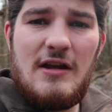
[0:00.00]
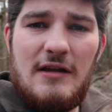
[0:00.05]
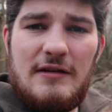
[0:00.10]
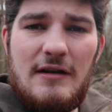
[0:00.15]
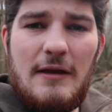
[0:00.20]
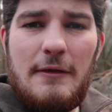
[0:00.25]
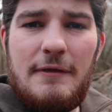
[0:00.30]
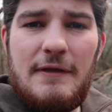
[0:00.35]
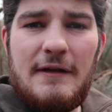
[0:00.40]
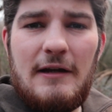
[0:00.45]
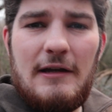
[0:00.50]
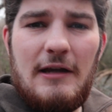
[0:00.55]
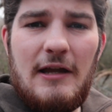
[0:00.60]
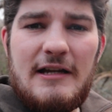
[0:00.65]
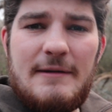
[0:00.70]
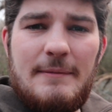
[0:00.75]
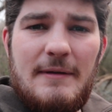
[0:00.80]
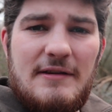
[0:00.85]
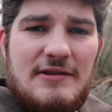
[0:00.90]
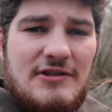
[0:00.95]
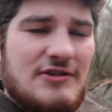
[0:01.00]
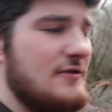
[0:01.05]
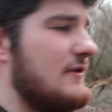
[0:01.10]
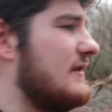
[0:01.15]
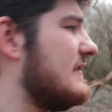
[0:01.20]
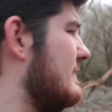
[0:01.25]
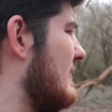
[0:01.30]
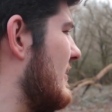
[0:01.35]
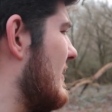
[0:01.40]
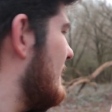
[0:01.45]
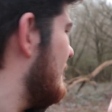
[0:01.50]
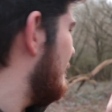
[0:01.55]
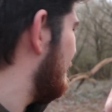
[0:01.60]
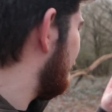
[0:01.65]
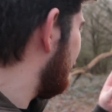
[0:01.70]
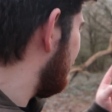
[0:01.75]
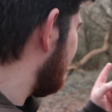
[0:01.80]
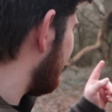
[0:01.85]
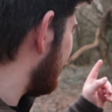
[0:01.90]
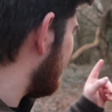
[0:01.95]
Another thing I like about this tree as well
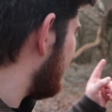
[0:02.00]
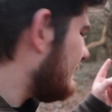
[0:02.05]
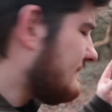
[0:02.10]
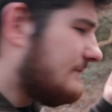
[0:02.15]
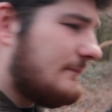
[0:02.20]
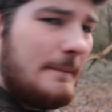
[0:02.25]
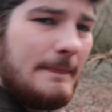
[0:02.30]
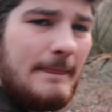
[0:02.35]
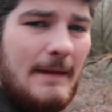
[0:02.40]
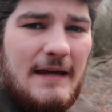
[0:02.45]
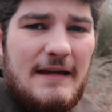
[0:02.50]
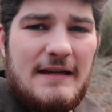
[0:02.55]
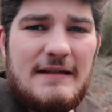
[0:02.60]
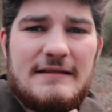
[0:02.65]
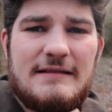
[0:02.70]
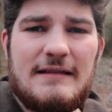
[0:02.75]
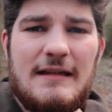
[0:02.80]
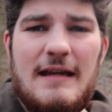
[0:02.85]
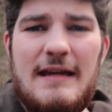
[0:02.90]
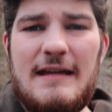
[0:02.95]
is